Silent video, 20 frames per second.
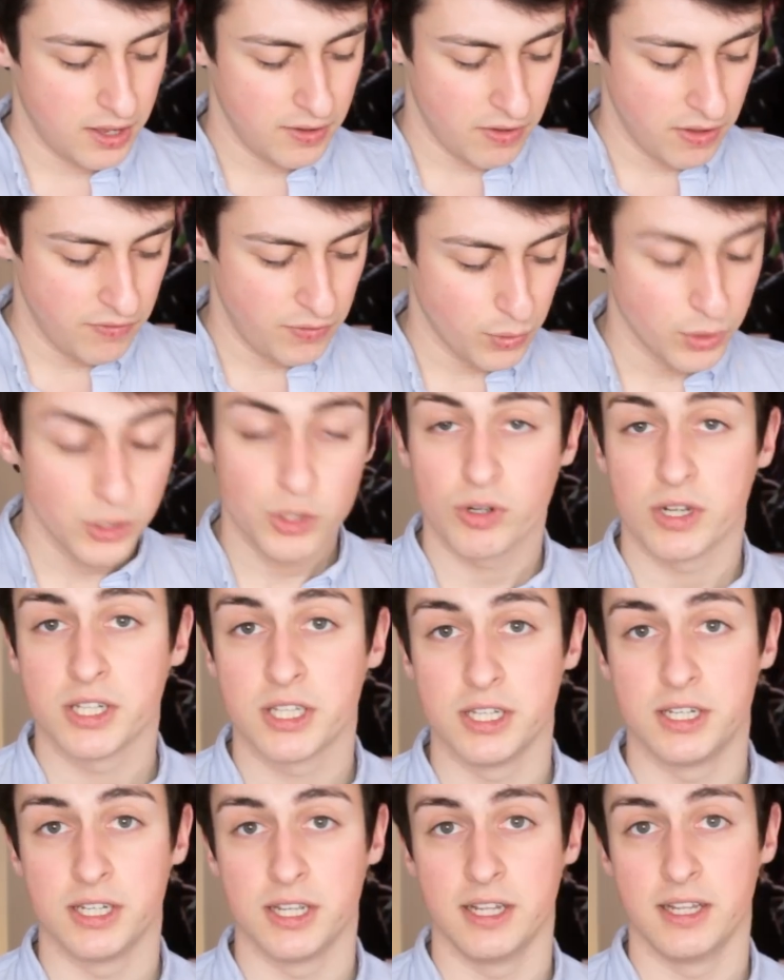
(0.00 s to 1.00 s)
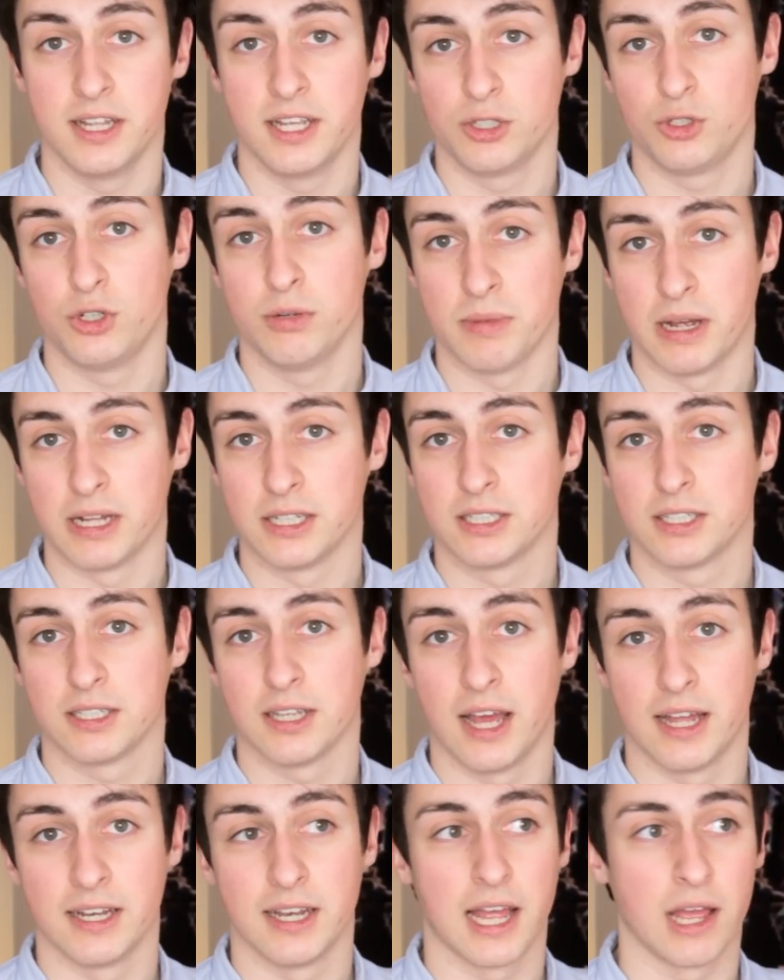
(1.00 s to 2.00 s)
if you're interested in the history of
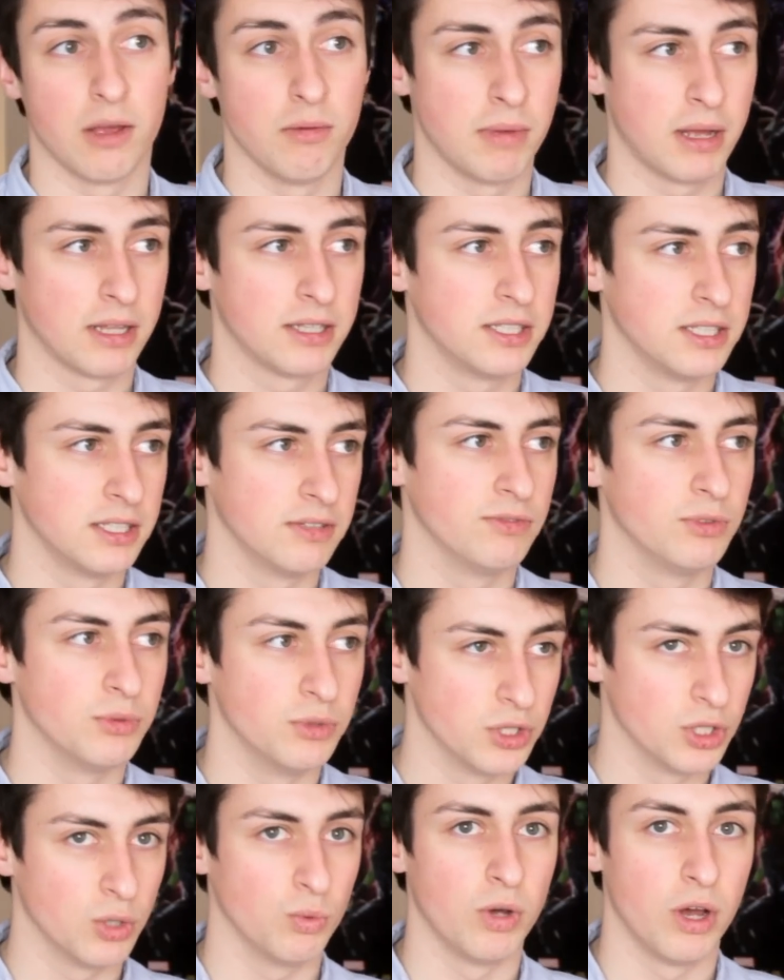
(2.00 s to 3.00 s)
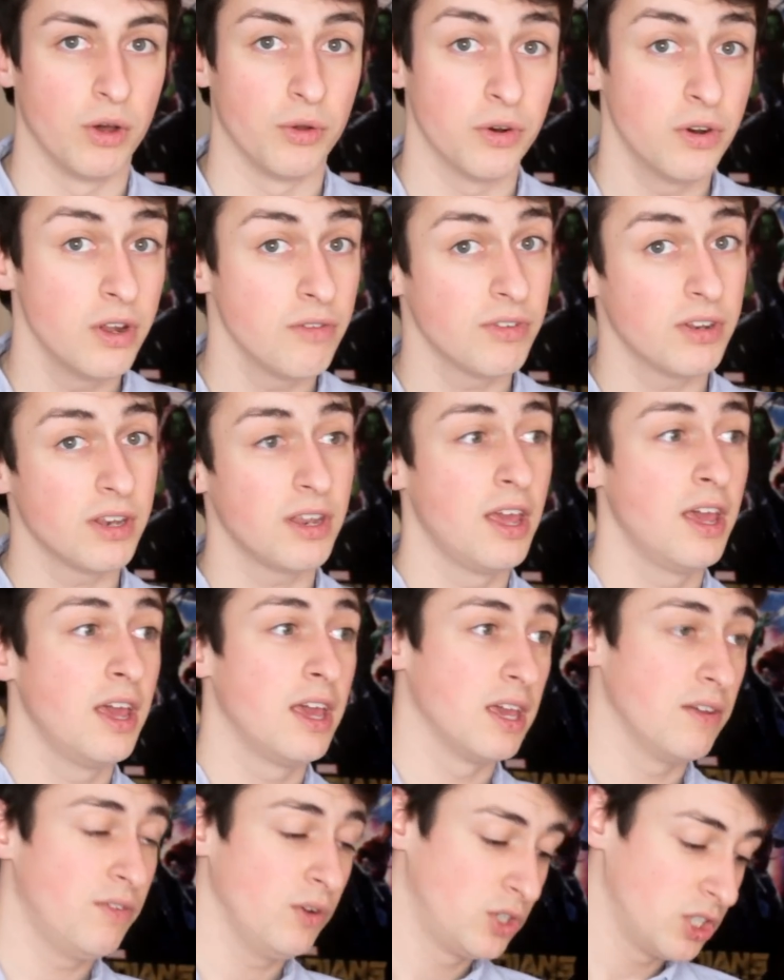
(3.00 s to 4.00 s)
maths and how maths has influenced the world, or even
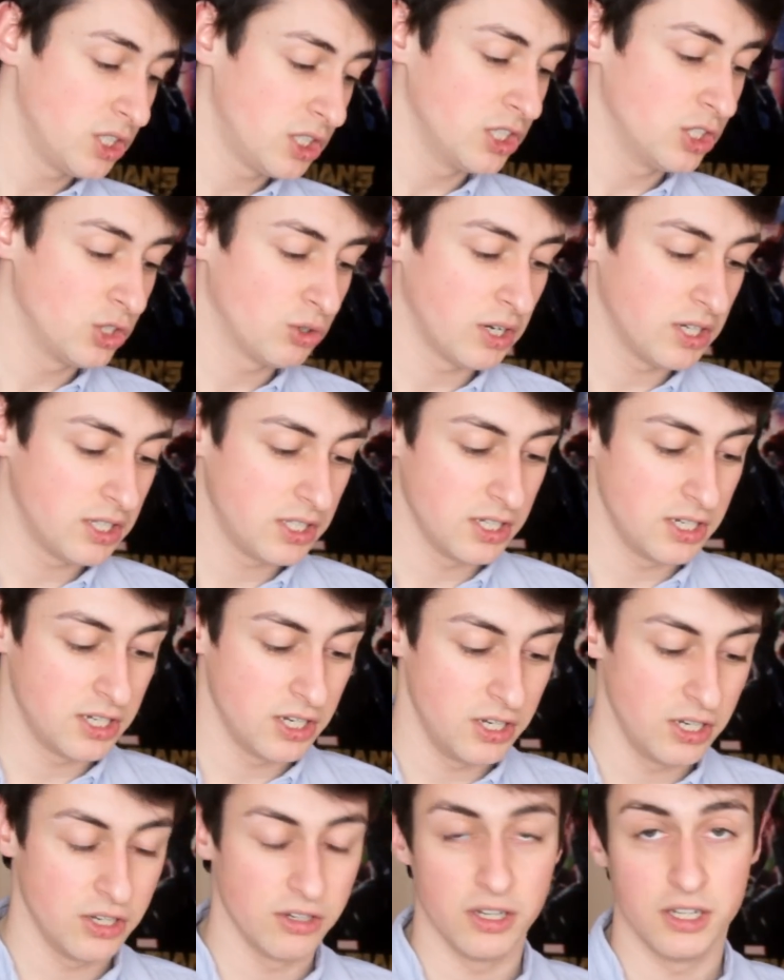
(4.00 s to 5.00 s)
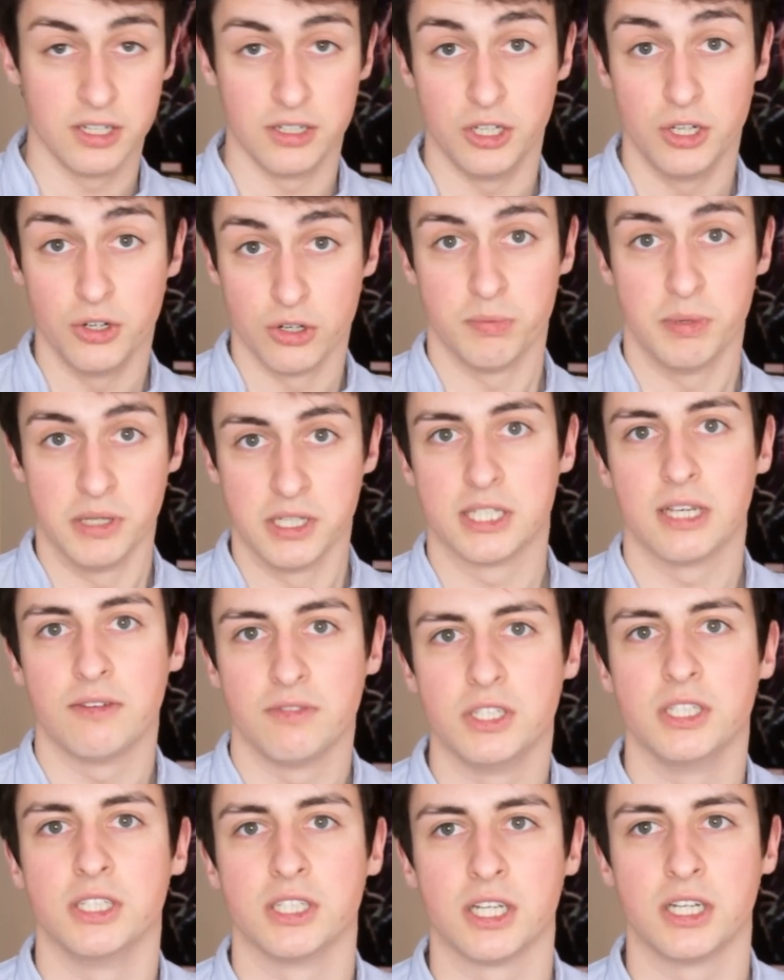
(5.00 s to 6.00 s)
if you're just interested in Europe in the
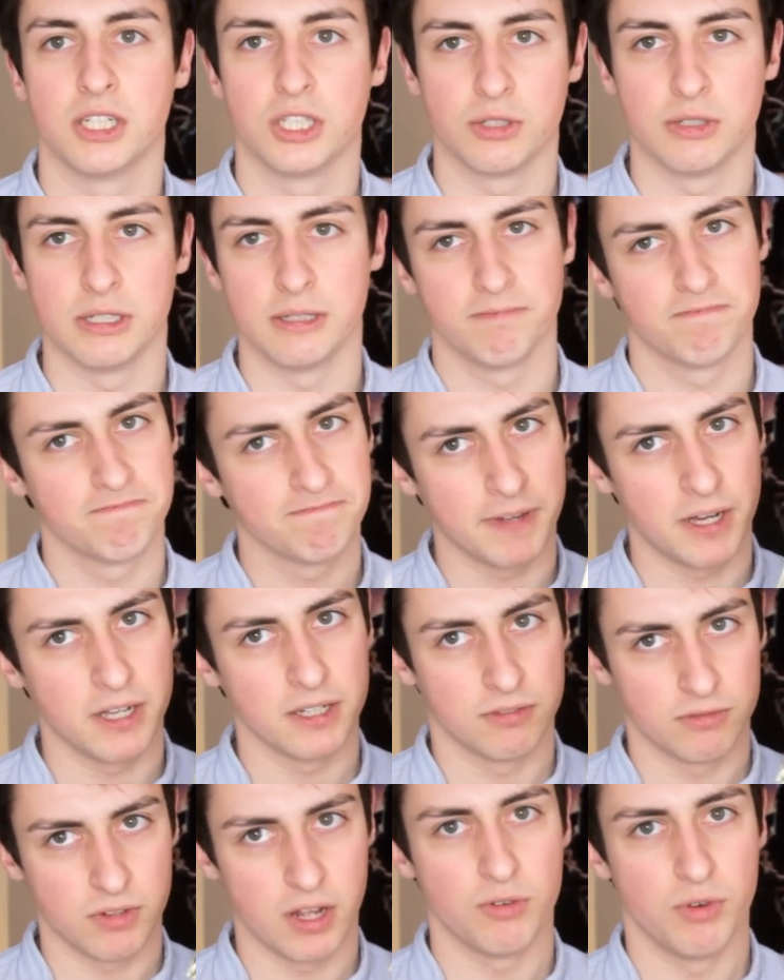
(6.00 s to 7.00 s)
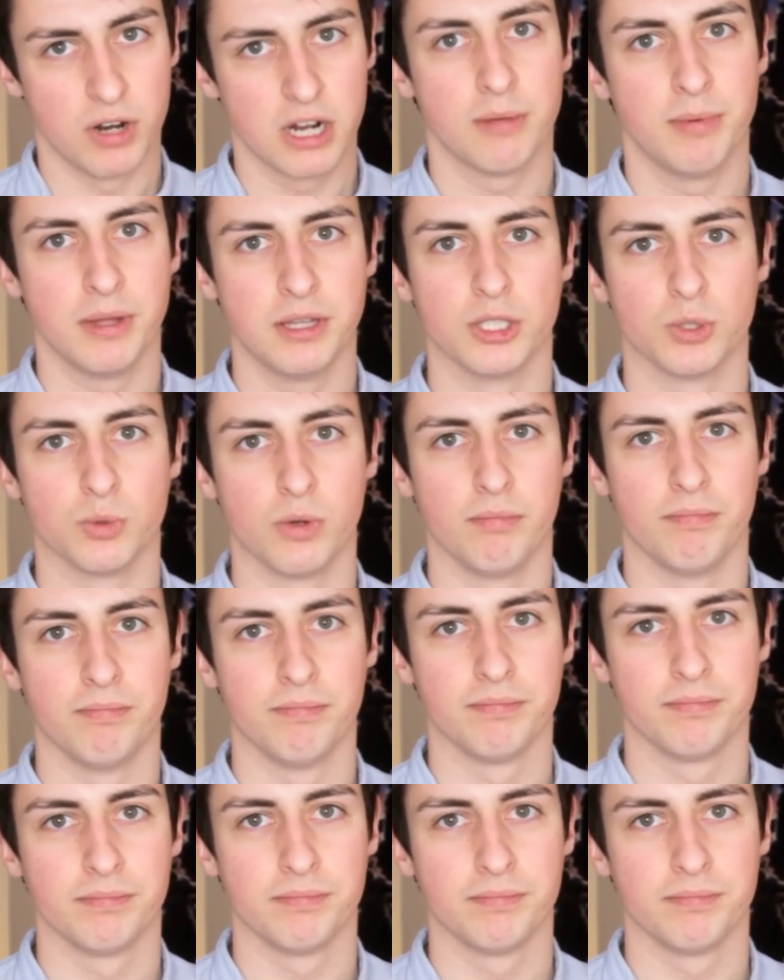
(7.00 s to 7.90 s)
17th century, I'd recommend this one.